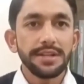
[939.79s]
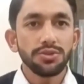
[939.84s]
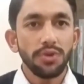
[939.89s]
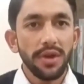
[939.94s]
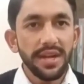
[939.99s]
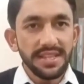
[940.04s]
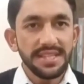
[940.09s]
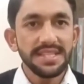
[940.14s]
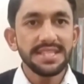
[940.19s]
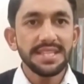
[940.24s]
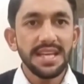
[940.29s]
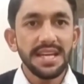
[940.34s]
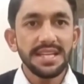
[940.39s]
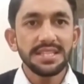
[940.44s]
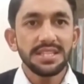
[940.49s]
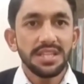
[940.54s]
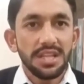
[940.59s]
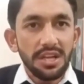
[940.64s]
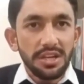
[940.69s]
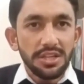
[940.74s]
So in this
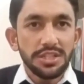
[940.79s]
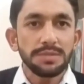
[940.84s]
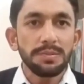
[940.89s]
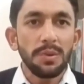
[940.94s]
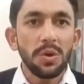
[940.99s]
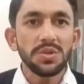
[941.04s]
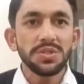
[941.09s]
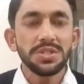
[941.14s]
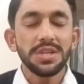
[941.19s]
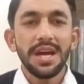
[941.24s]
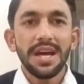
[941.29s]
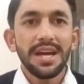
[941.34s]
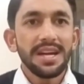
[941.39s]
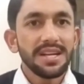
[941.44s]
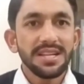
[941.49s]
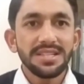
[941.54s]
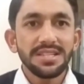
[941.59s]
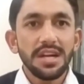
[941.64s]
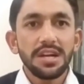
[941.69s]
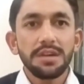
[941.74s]
case, their response
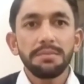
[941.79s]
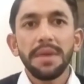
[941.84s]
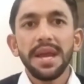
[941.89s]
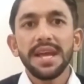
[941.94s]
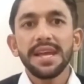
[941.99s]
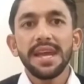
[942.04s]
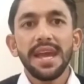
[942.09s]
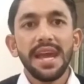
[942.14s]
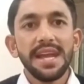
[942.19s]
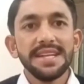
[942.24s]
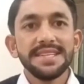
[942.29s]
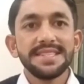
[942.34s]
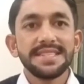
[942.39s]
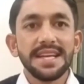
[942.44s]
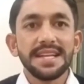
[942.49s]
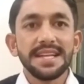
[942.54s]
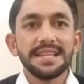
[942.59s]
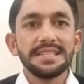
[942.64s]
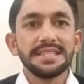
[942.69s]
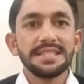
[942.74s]
does not make any
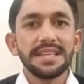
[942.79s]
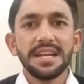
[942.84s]
sense.